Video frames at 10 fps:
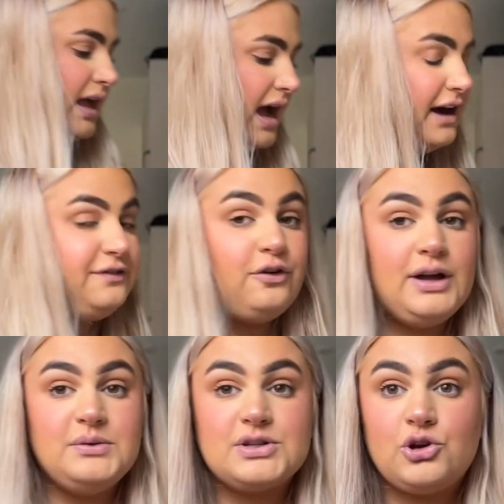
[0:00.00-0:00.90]
I thought
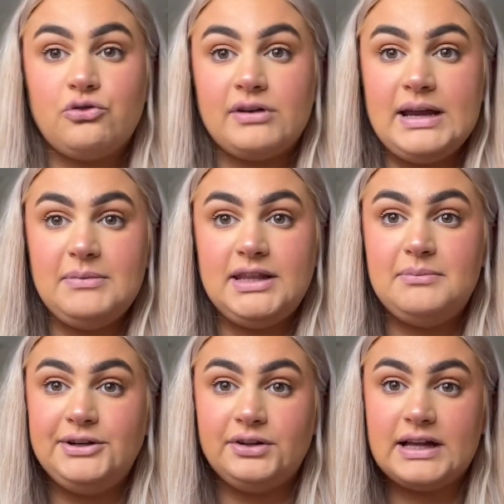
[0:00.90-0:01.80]
it was cream in the
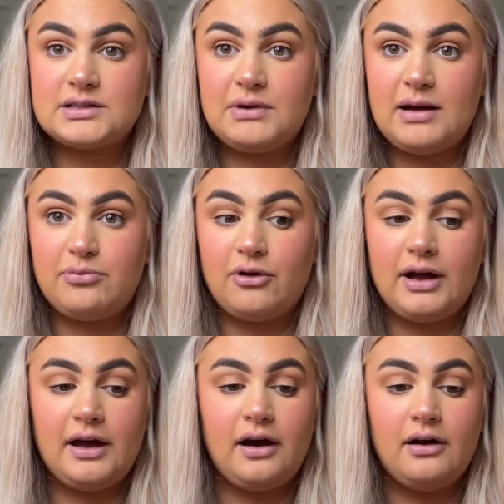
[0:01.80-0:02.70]
middle. That's why I brought
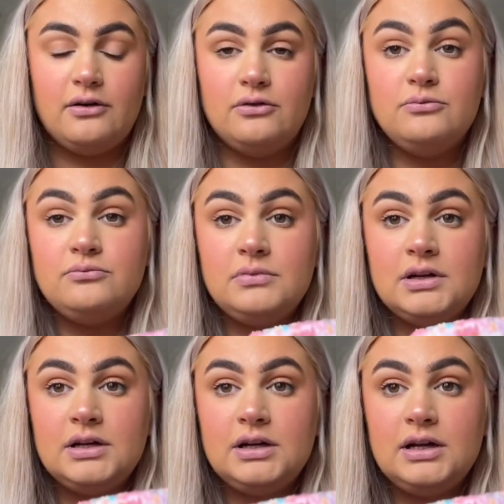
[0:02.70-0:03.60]
it home.
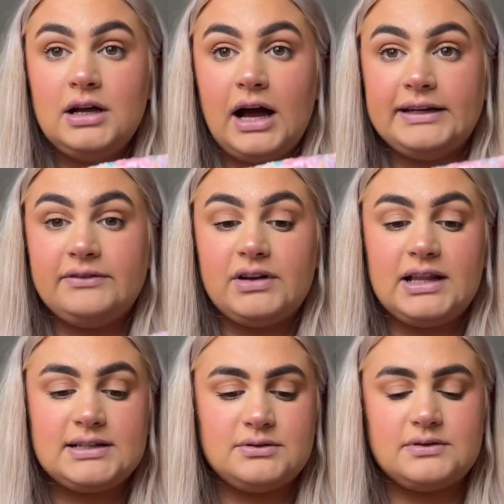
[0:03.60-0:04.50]
I didn't
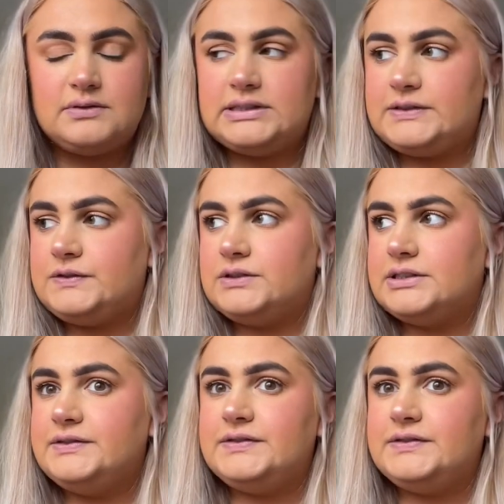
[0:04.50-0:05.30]
realize it was...